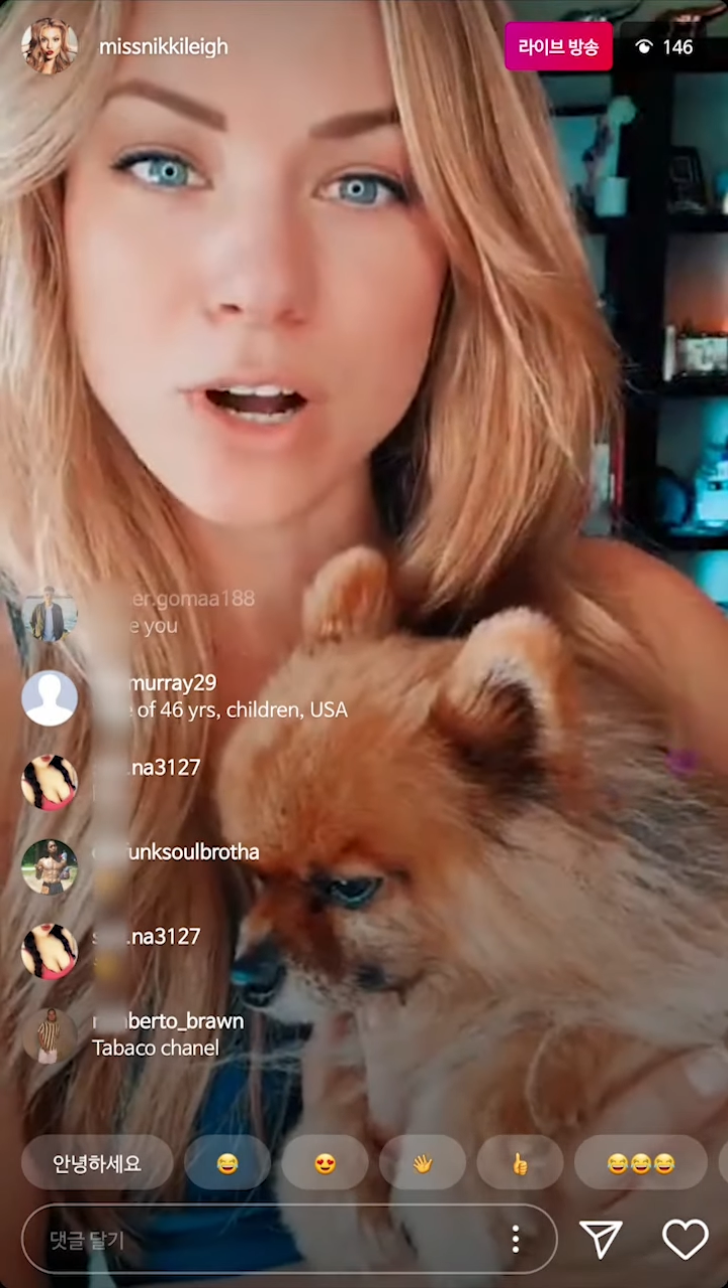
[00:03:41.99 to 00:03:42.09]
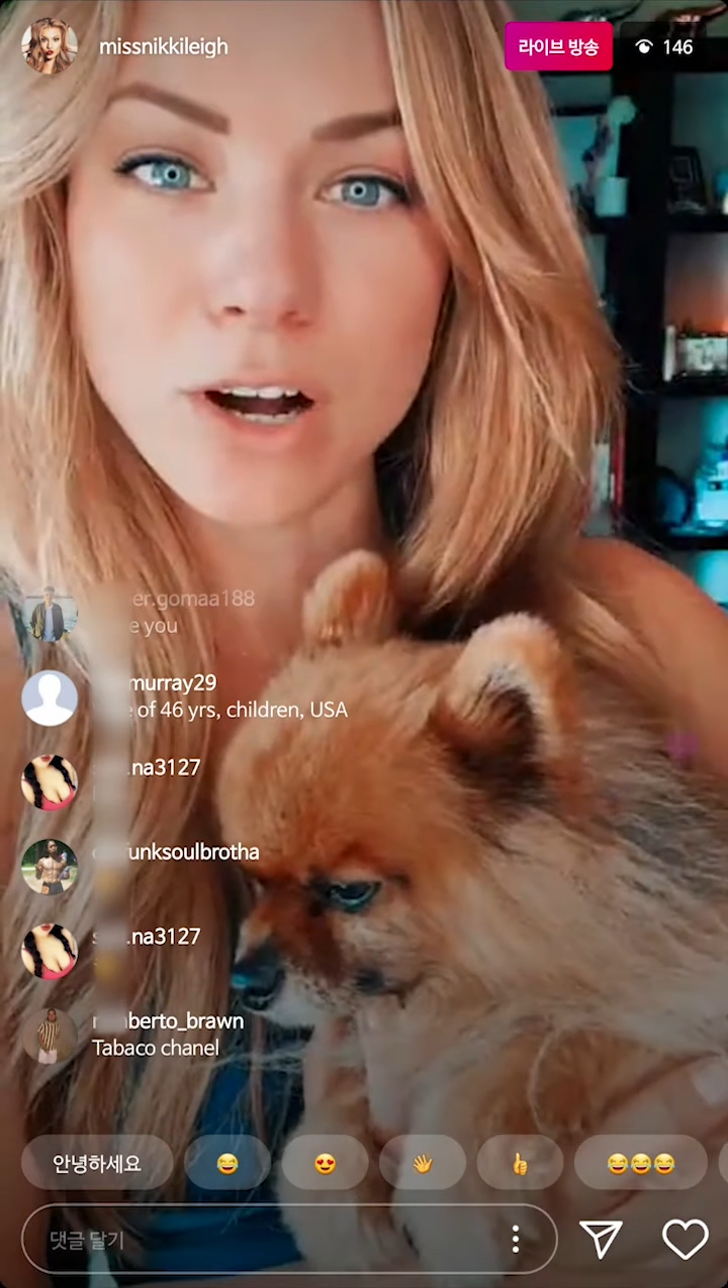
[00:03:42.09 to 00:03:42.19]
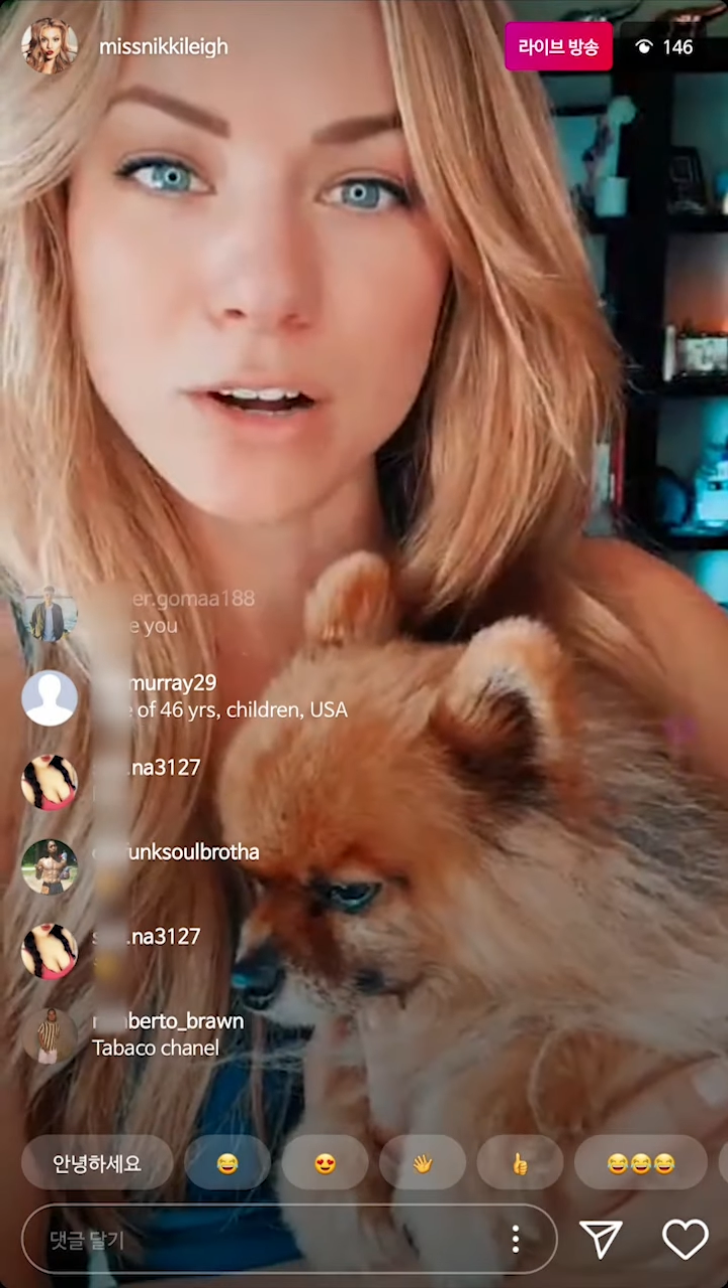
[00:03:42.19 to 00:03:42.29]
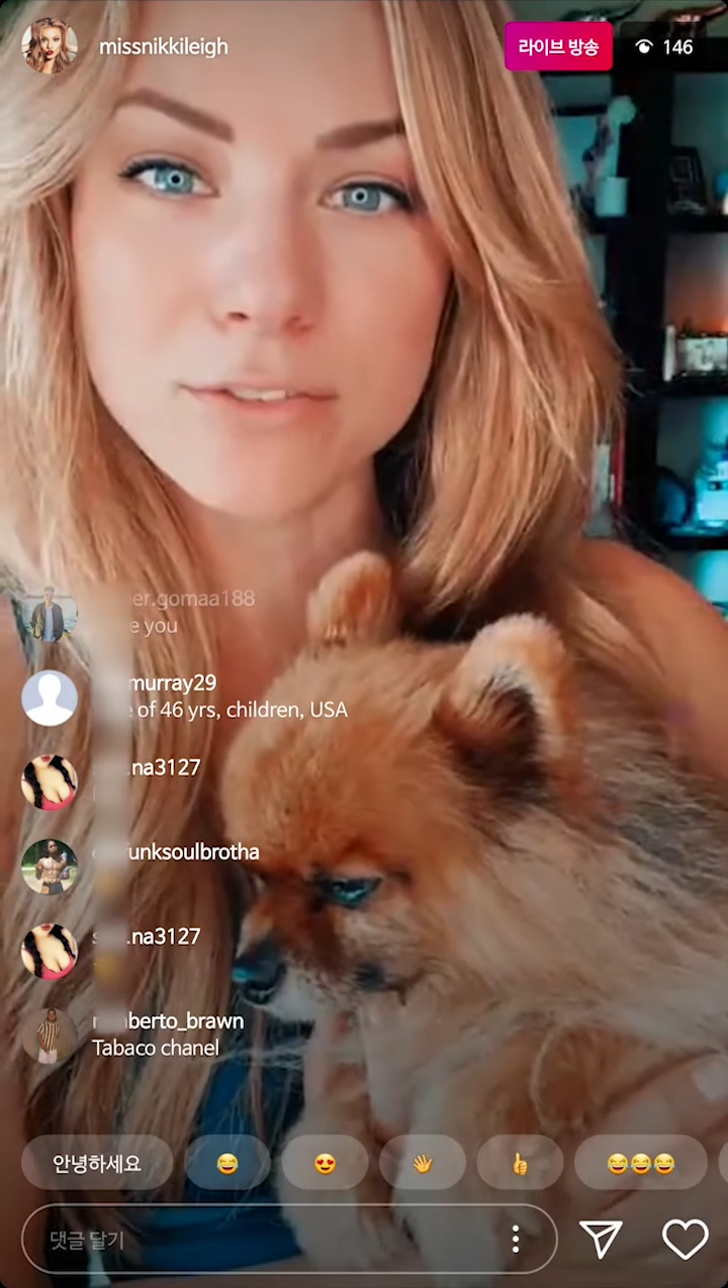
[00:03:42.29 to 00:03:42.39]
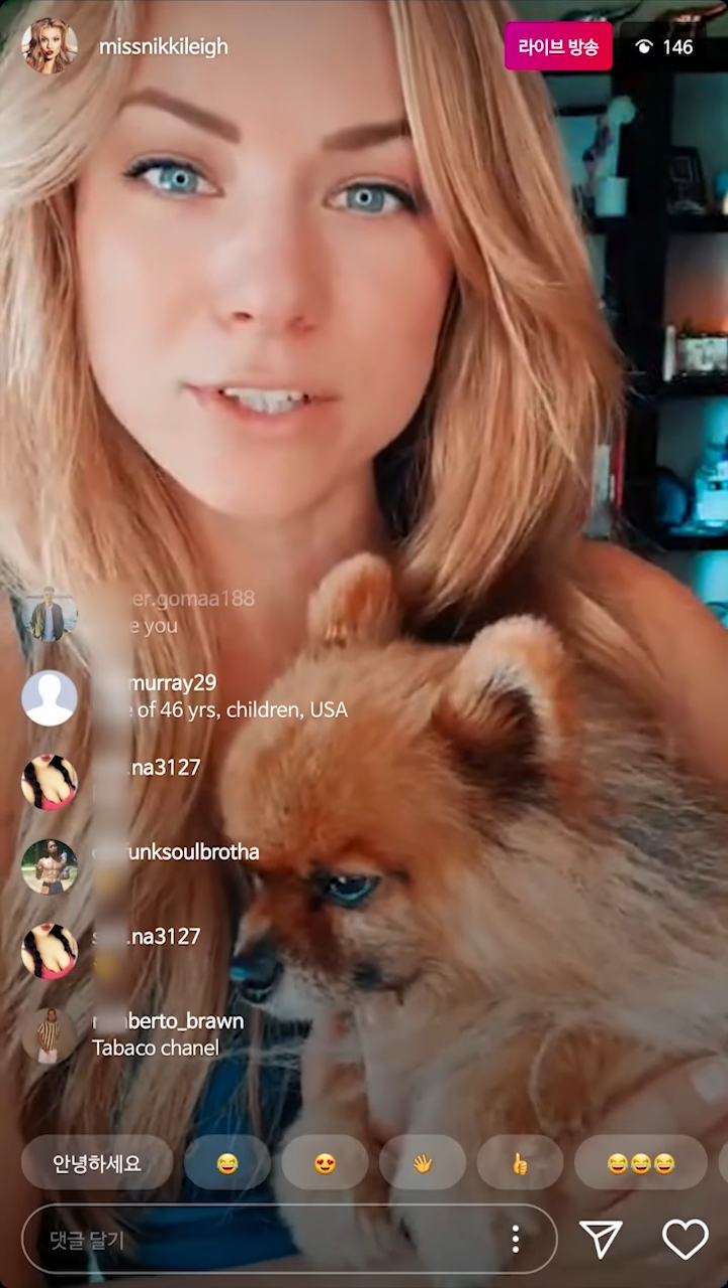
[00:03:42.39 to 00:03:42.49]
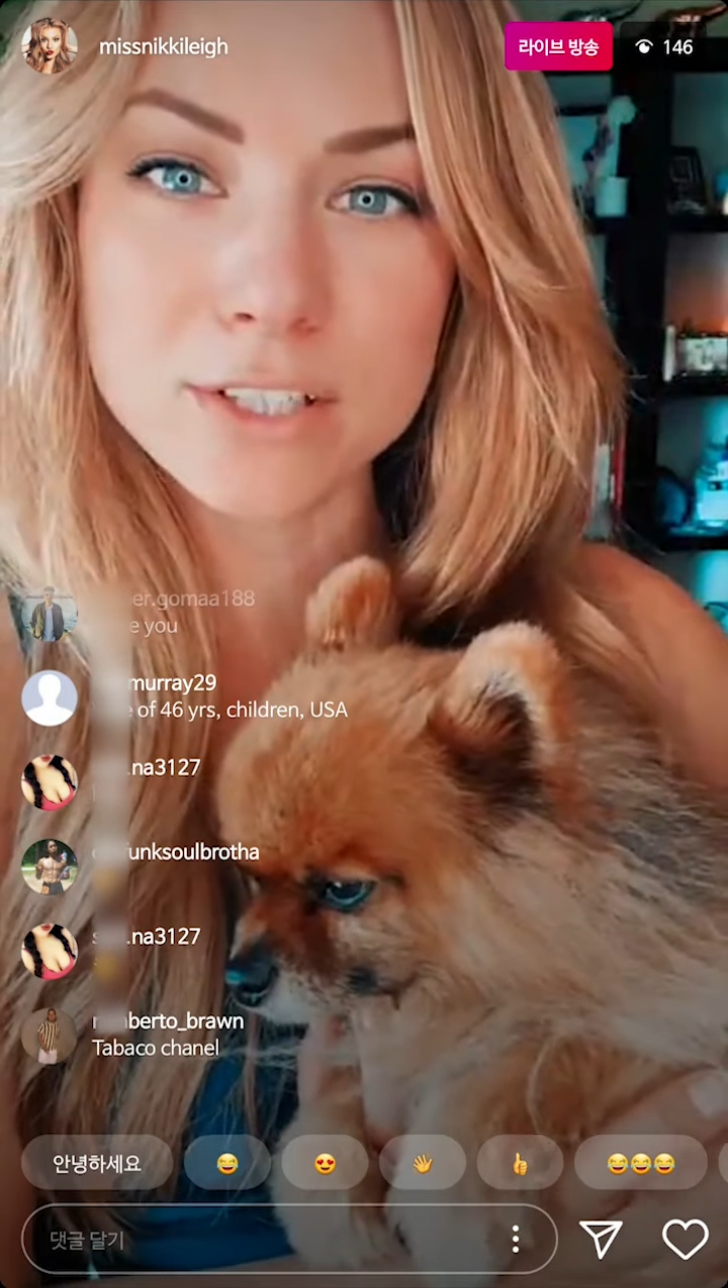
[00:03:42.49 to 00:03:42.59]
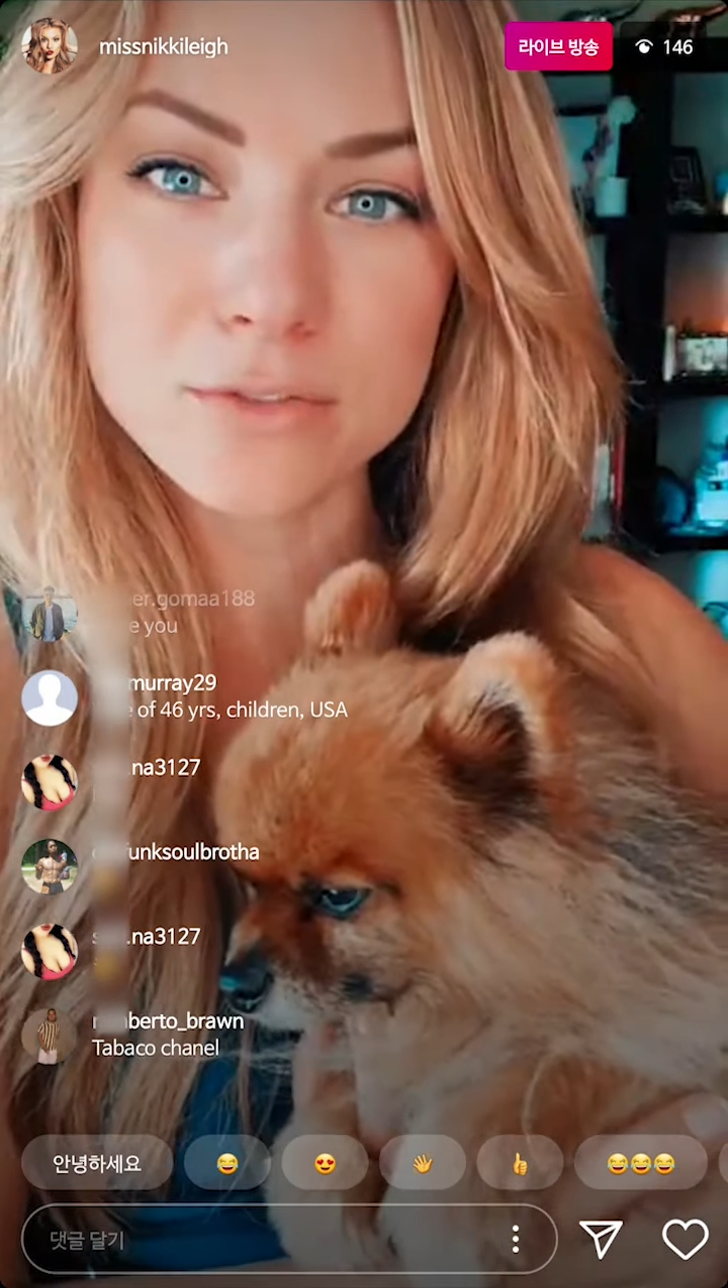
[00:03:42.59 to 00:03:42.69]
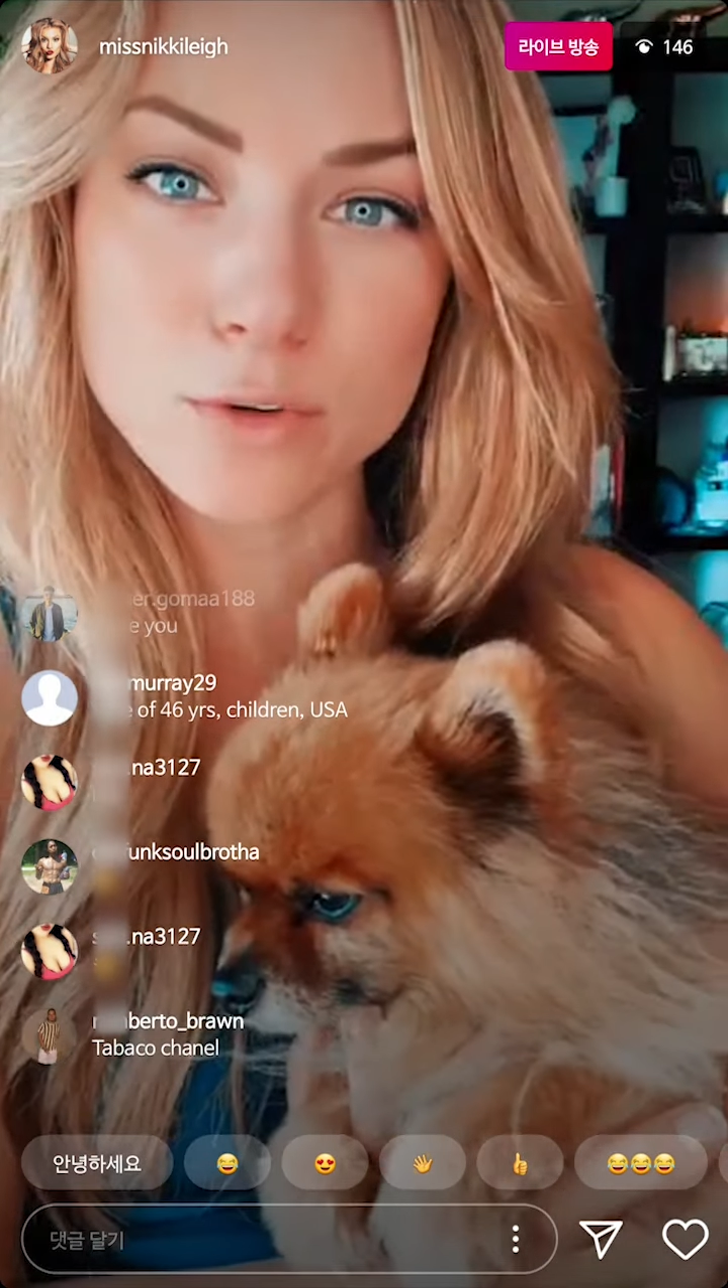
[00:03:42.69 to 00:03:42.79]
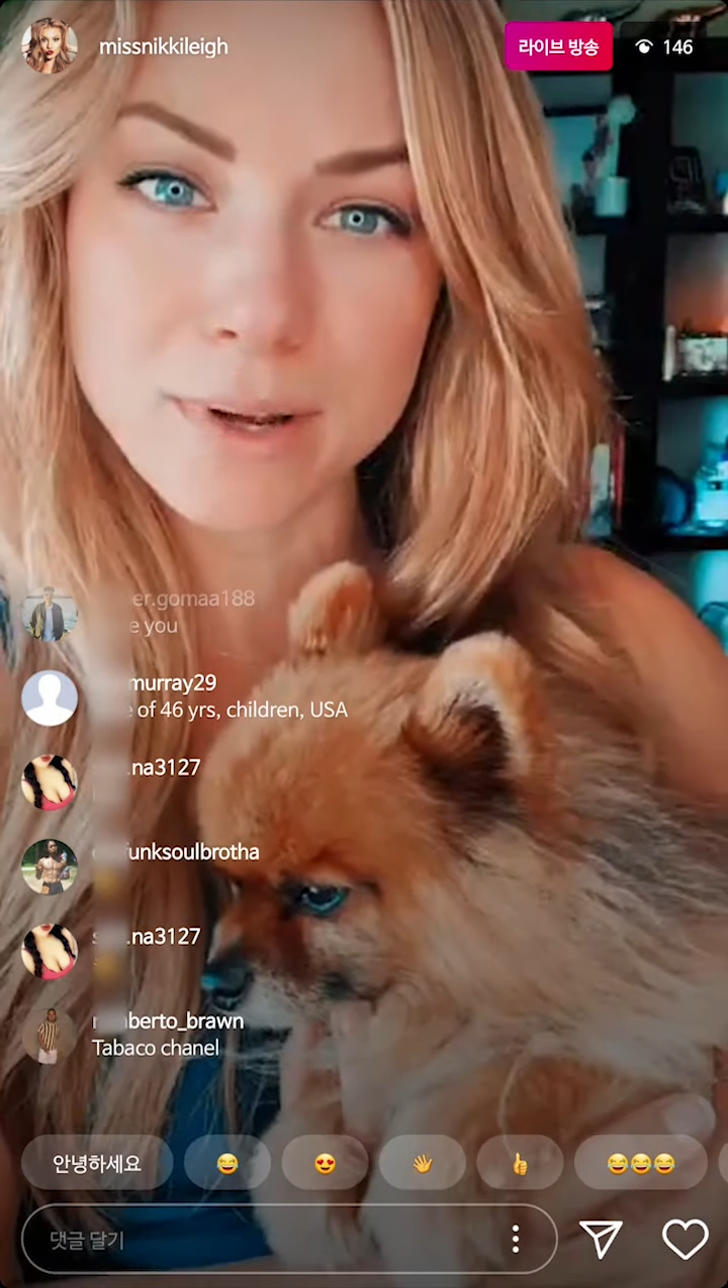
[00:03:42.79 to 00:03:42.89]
confidence for